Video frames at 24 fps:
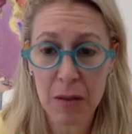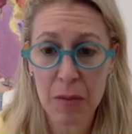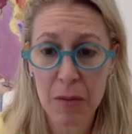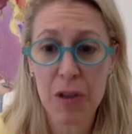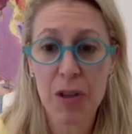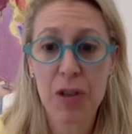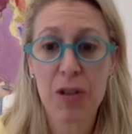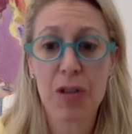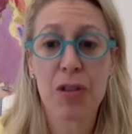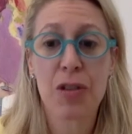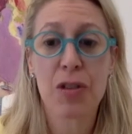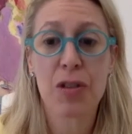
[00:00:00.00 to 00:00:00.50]

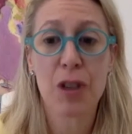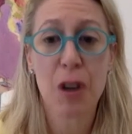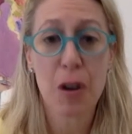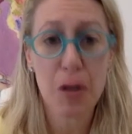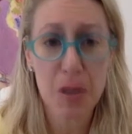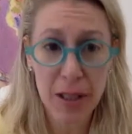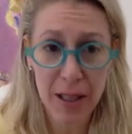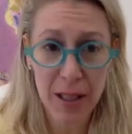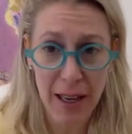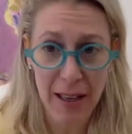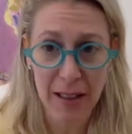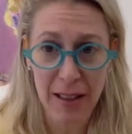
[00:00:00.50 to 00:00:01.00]
which is so
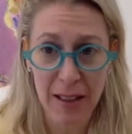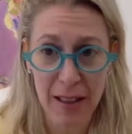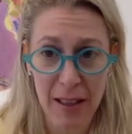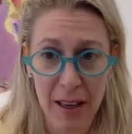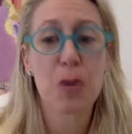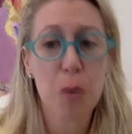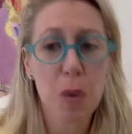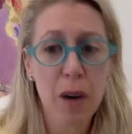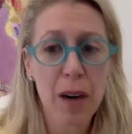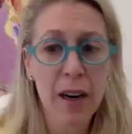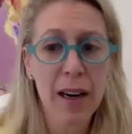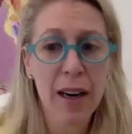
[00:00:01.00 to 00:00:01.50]
sensitive
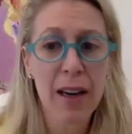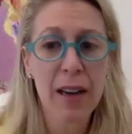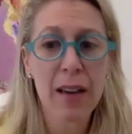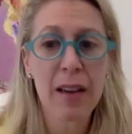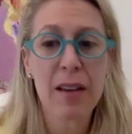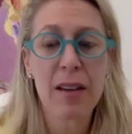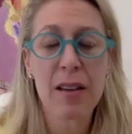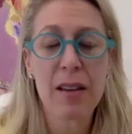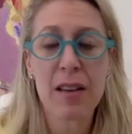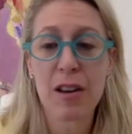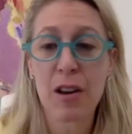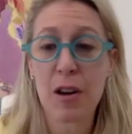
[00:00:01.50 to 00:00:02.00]

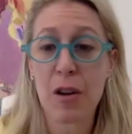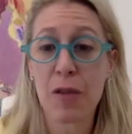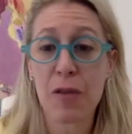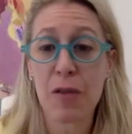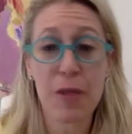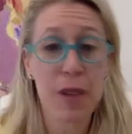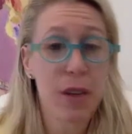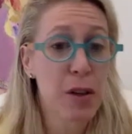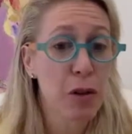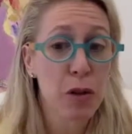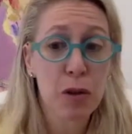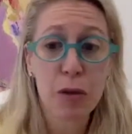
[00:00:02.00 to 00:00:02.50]
during, you know,
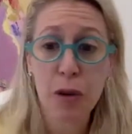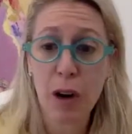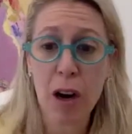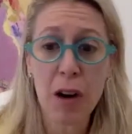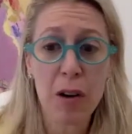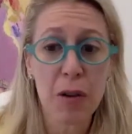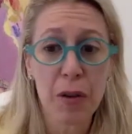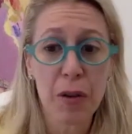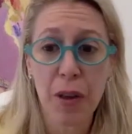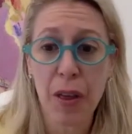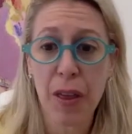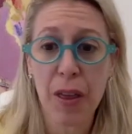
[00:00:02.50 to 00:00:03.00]
fetal
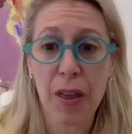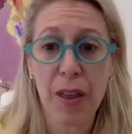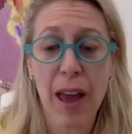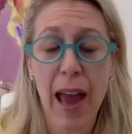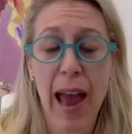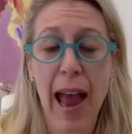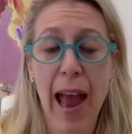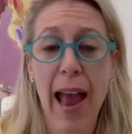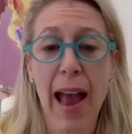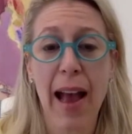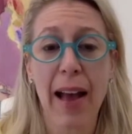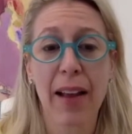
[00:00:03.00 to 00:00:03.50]
growth.
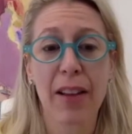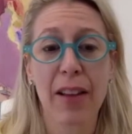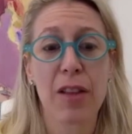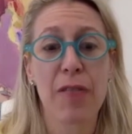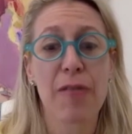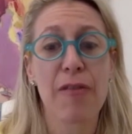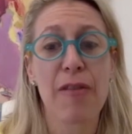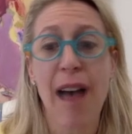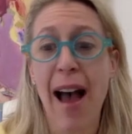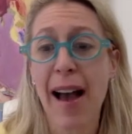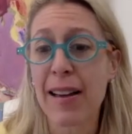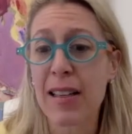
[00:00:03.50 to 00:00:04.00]
And
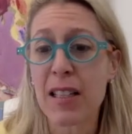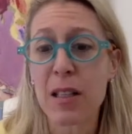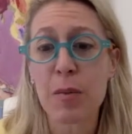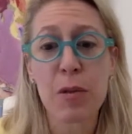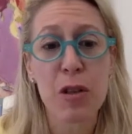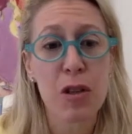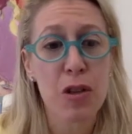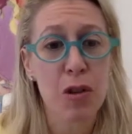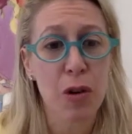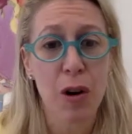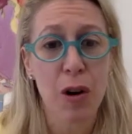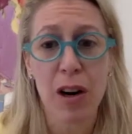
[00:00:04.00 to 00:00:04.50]
the vast
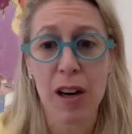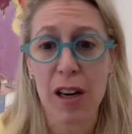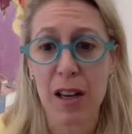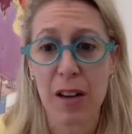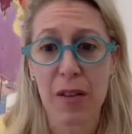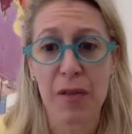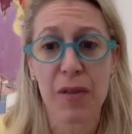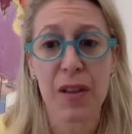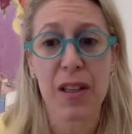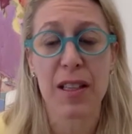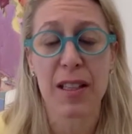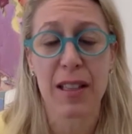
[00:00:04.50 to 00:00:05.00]

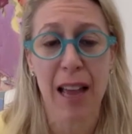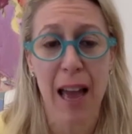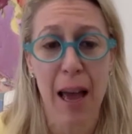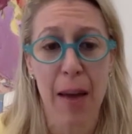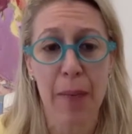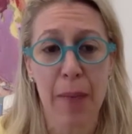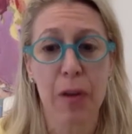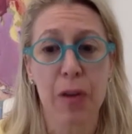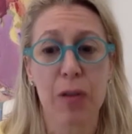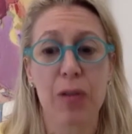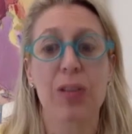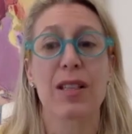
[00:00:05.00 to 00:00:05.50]
majority of these
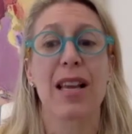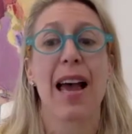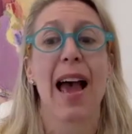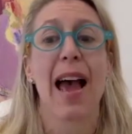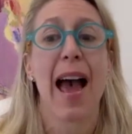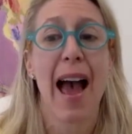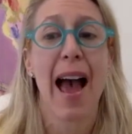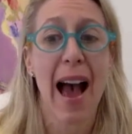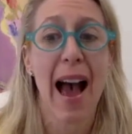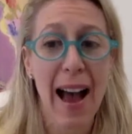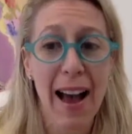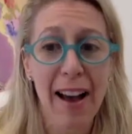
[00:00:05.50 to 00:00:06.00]

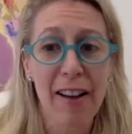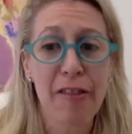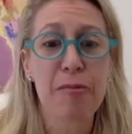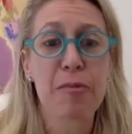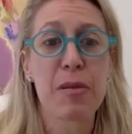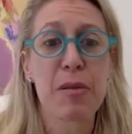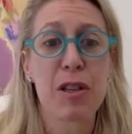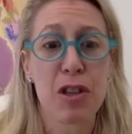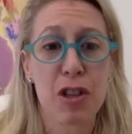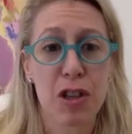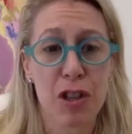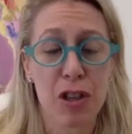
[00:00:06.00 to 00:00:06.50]
chemicals
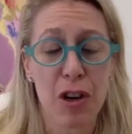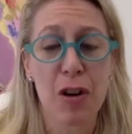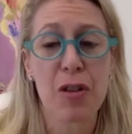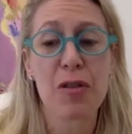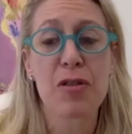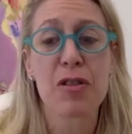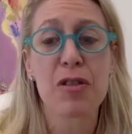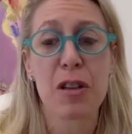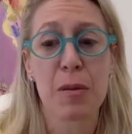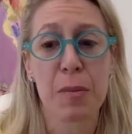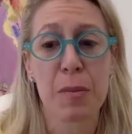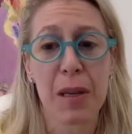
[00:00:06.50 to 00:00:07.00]
have been
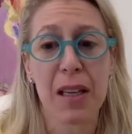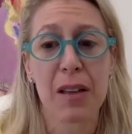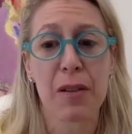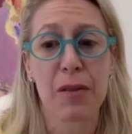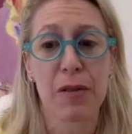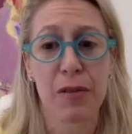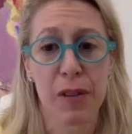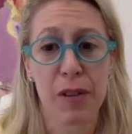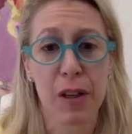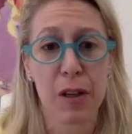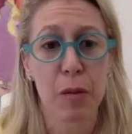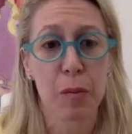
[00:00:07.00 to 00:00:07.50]
shown to be in
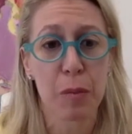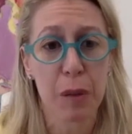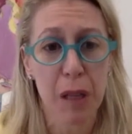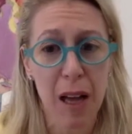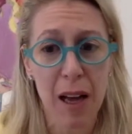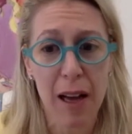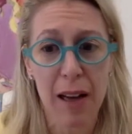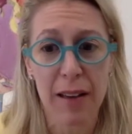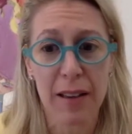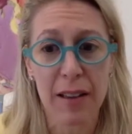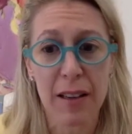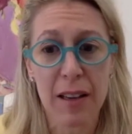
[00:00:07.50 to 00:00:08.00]
fetal
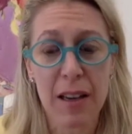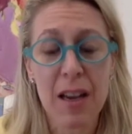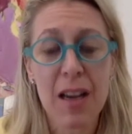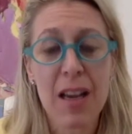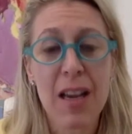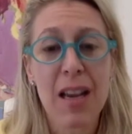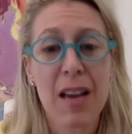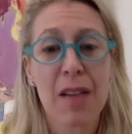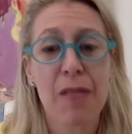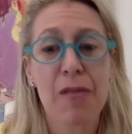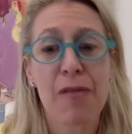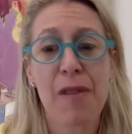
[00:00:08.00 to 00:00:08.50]
blood.
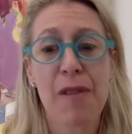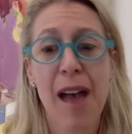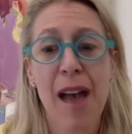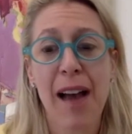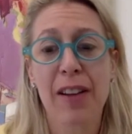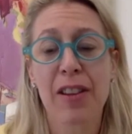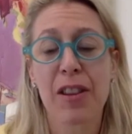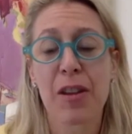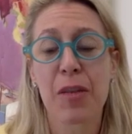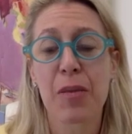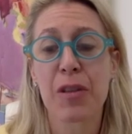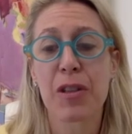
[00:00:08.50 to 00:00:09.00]
In
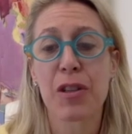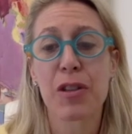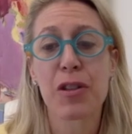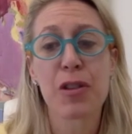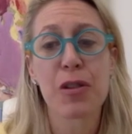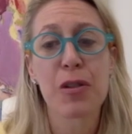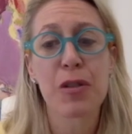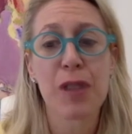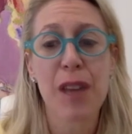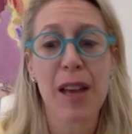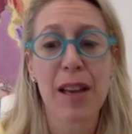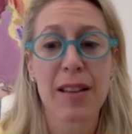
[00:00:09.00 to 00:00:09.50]
fact, there was a
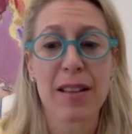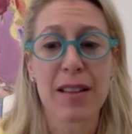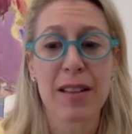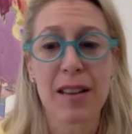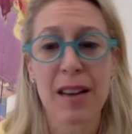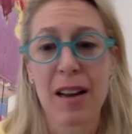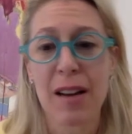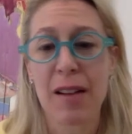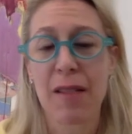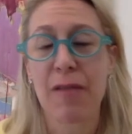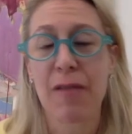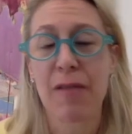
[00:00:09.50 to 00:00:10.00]
two
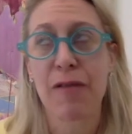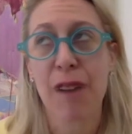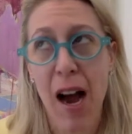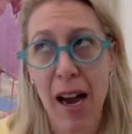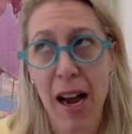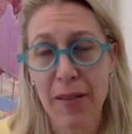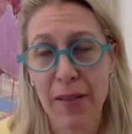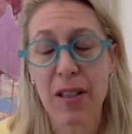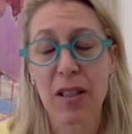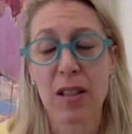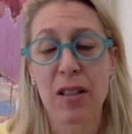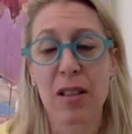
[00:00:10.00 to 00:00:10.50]
thousand
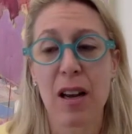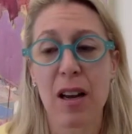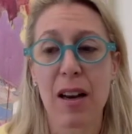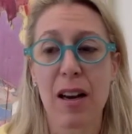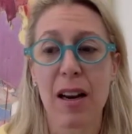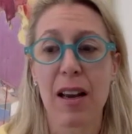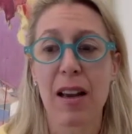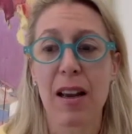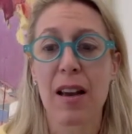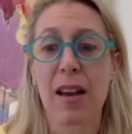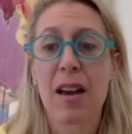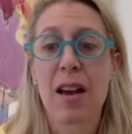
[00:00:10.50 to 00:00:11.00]
five
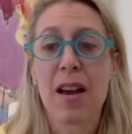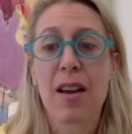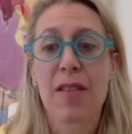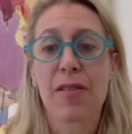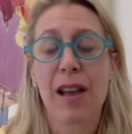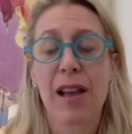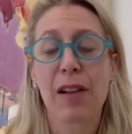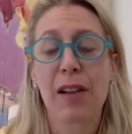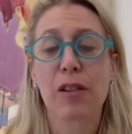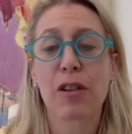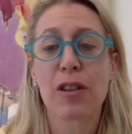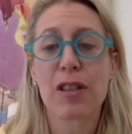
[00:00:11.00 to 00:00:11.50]
study
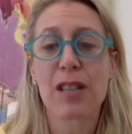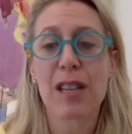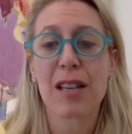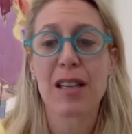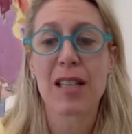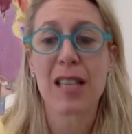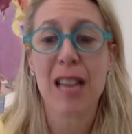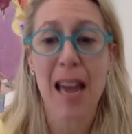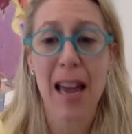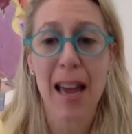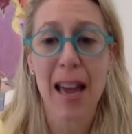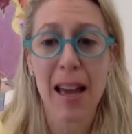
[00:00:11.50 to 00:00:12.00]
that looked at
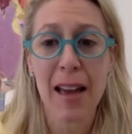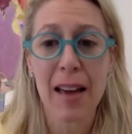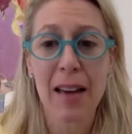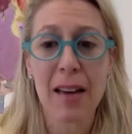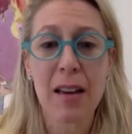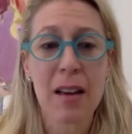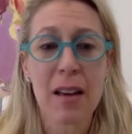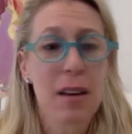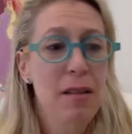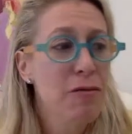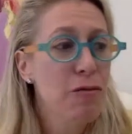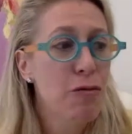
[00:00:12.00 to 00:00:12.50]

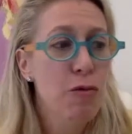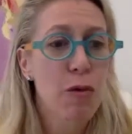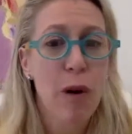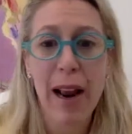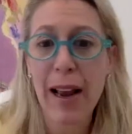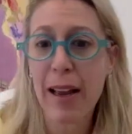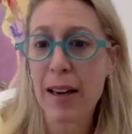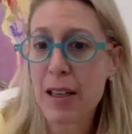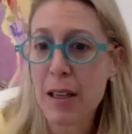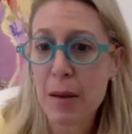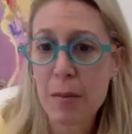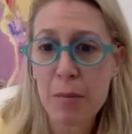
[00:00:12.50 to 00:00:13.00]
ten
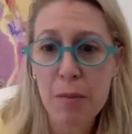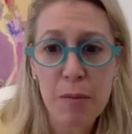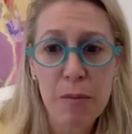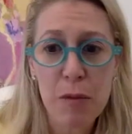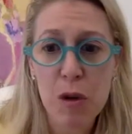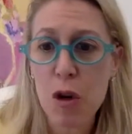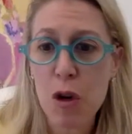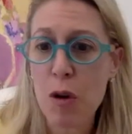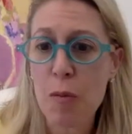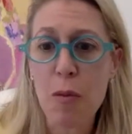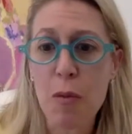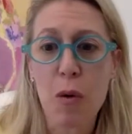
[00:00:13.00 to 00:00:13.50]
random
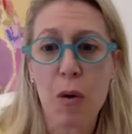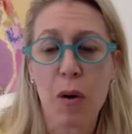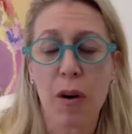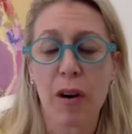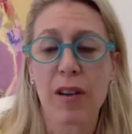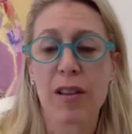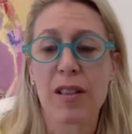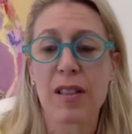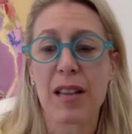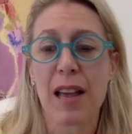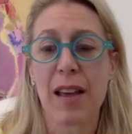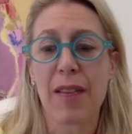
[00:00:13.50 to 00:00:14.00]

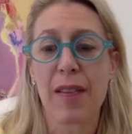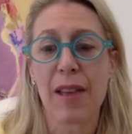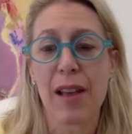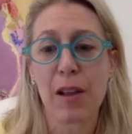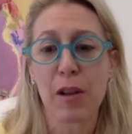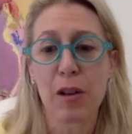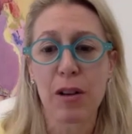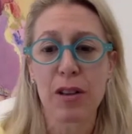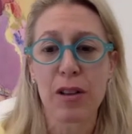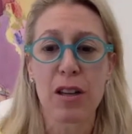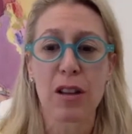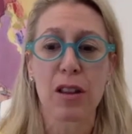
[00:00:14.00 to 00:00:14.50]
newborns and they
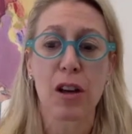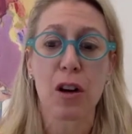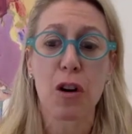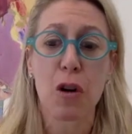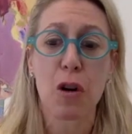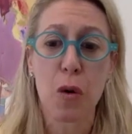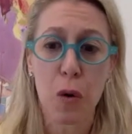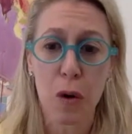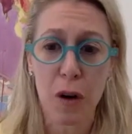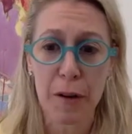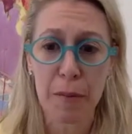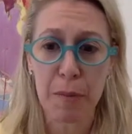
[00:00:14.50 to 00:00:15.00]
looked at the
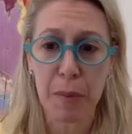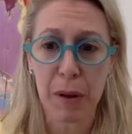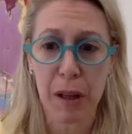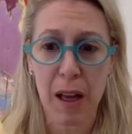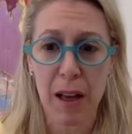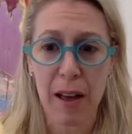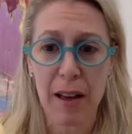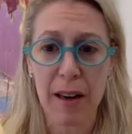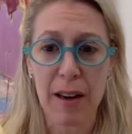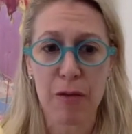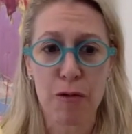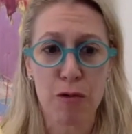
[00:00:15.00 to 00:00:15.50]
cord
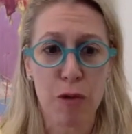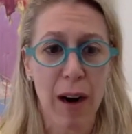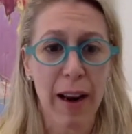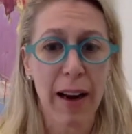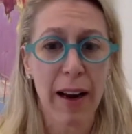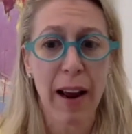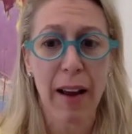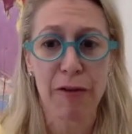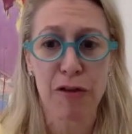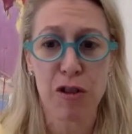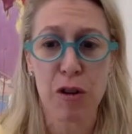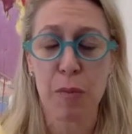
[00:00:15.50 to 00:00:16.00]
blood right
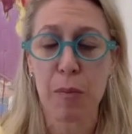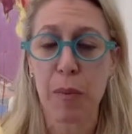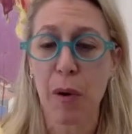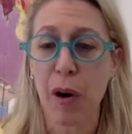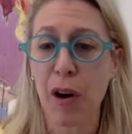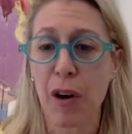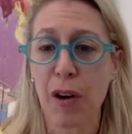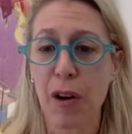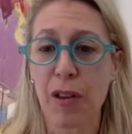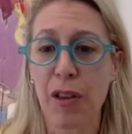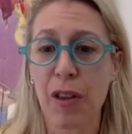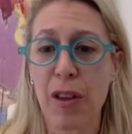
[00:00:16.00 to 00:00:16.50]
after
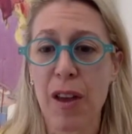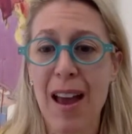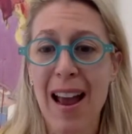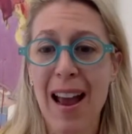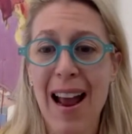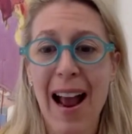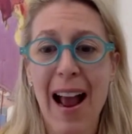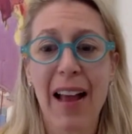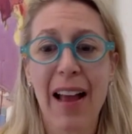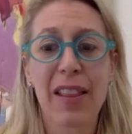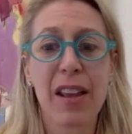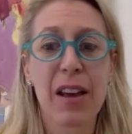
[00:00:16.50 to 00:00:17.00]
birth
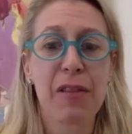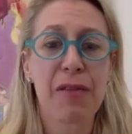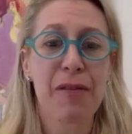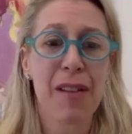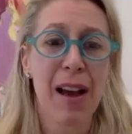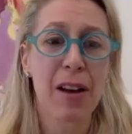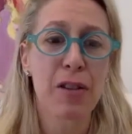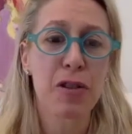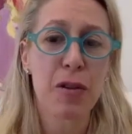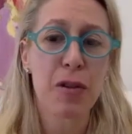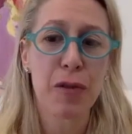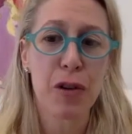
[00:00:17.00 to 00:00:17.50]
and they
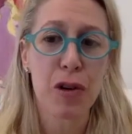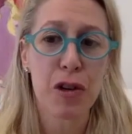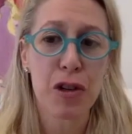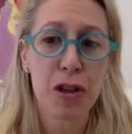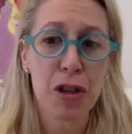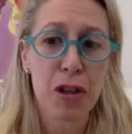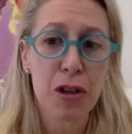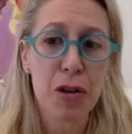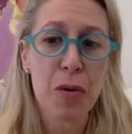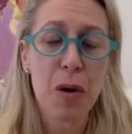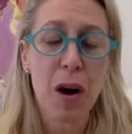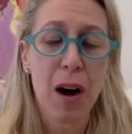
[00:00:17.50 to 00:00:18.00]
found over
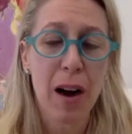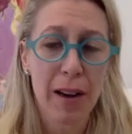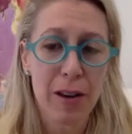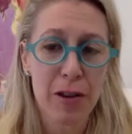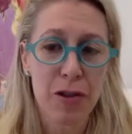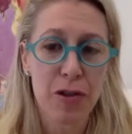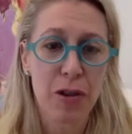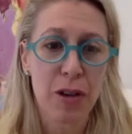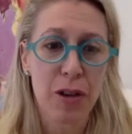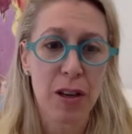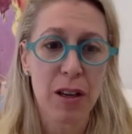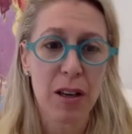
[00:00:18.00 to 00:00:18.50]
two
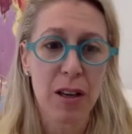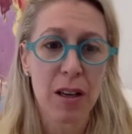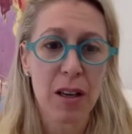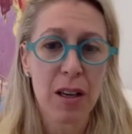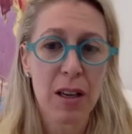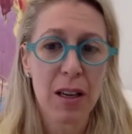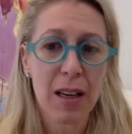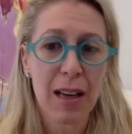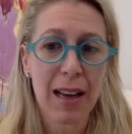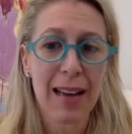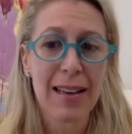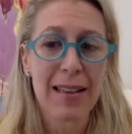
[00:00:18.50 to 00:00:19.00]
hundred
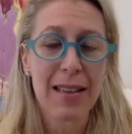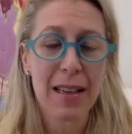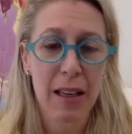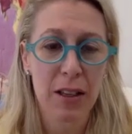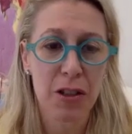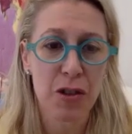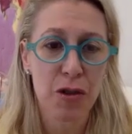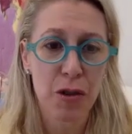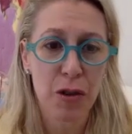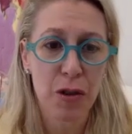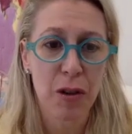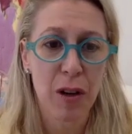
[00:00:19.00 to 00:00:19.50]

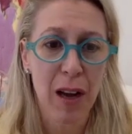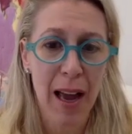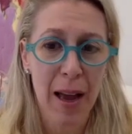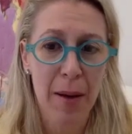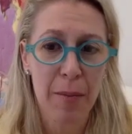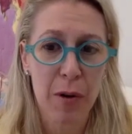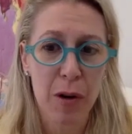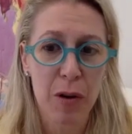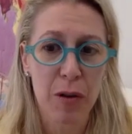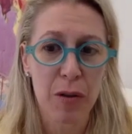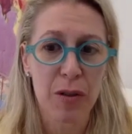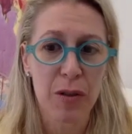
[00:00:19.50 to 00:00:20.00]
industrial
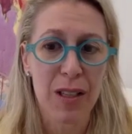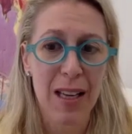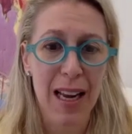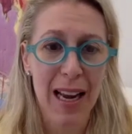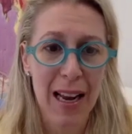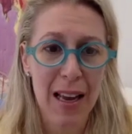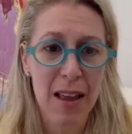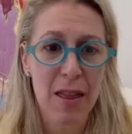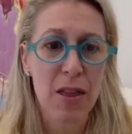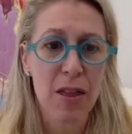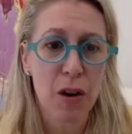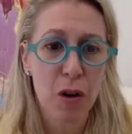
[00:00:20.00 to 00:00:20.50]
chemicals
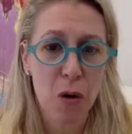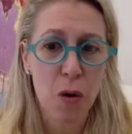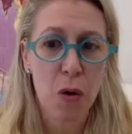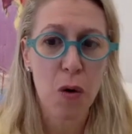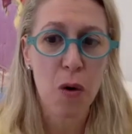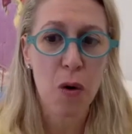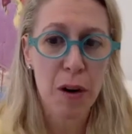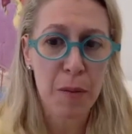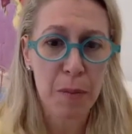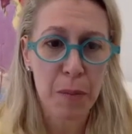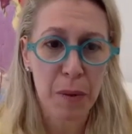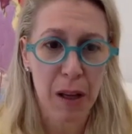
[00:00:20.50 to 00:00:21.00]
in the
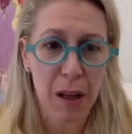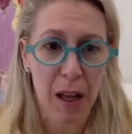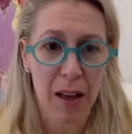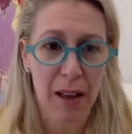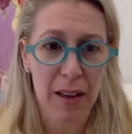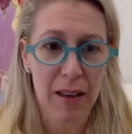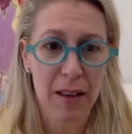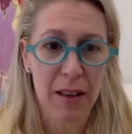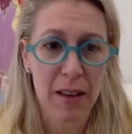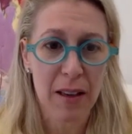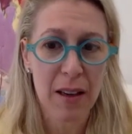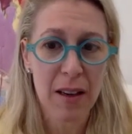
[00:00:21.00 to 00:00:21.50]
cord
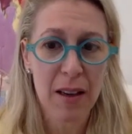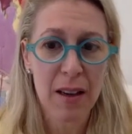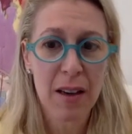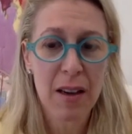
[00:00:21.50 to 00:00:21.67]
blood